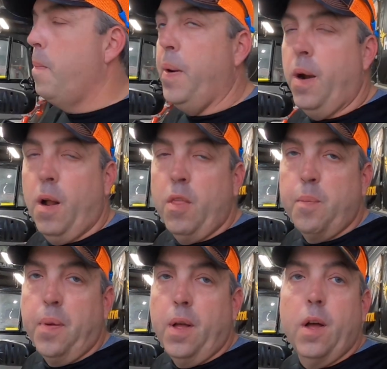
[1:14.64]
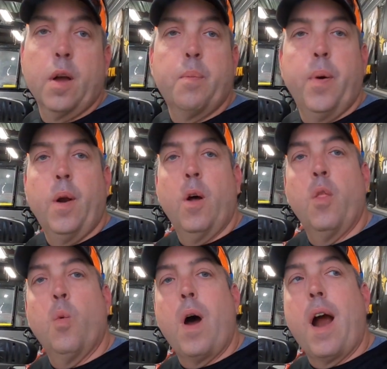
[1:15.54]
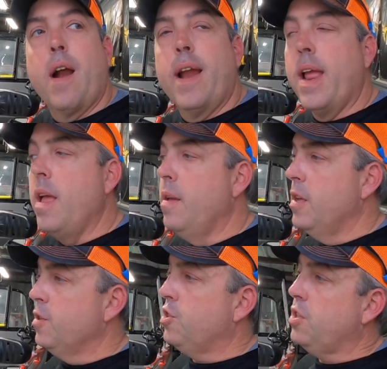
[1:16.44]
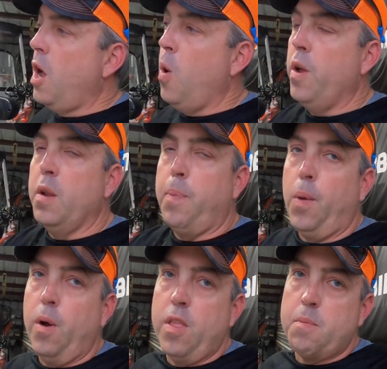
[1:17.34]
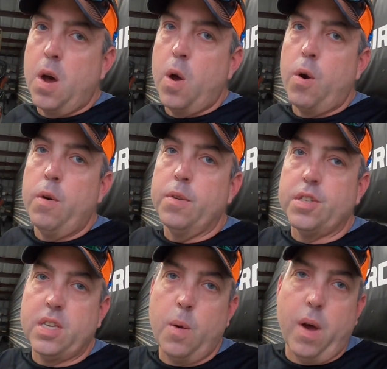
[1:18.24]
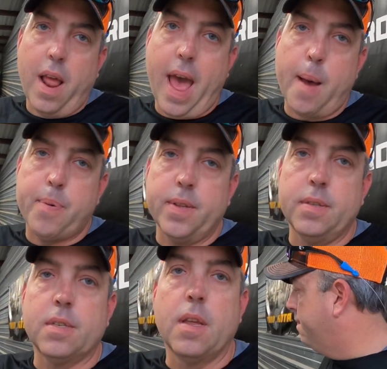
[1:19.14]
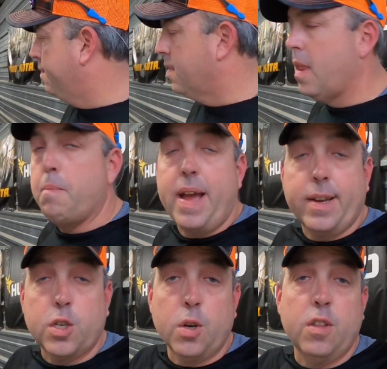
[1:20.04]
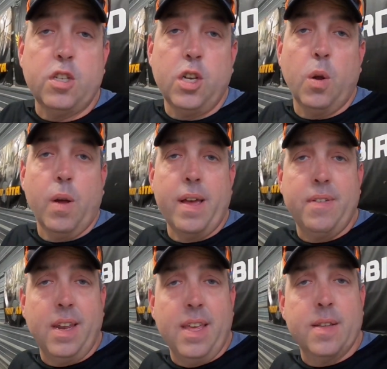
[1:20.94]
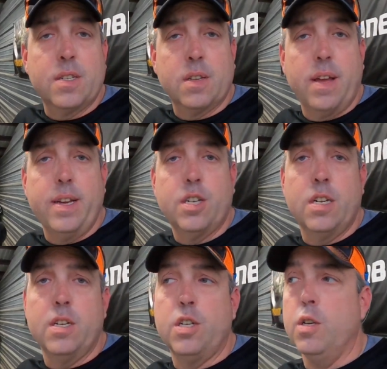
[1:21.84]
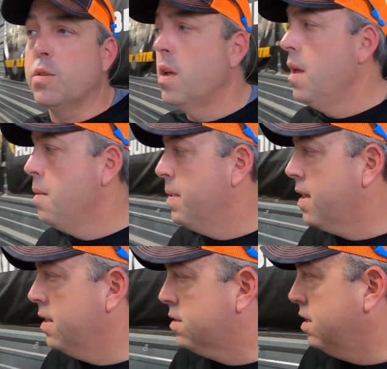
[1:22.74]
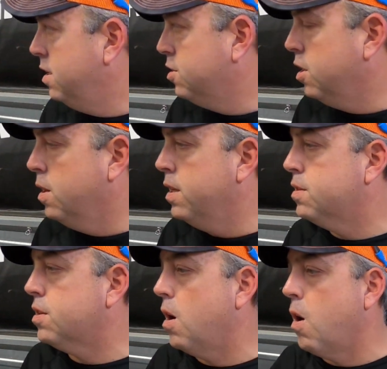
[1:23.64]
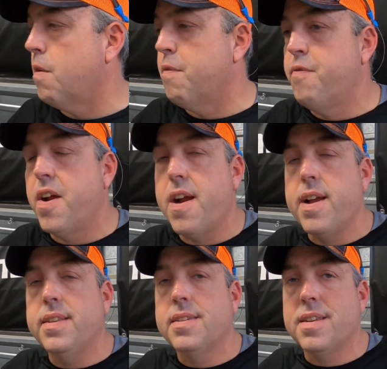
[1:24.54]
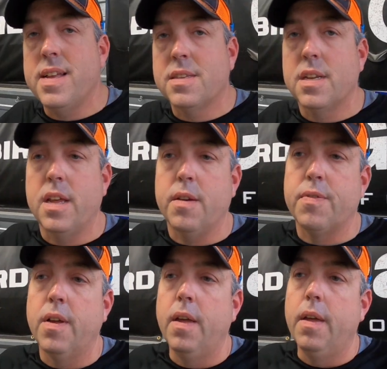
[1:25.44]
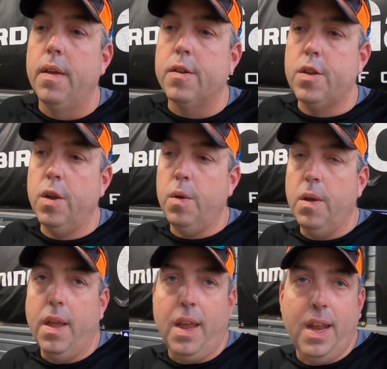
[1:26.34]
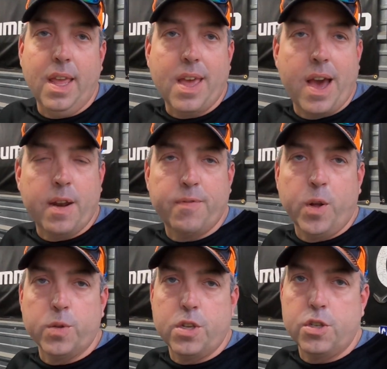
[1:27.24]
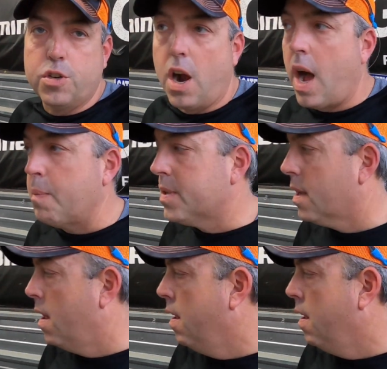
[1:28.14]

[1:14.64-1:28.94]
put it on the plug, put it on the wiring, stow and deploy the motor, see what happens. Make sure that you don't have any installation issues, because these units are very sensitive to any kind of voltage drops.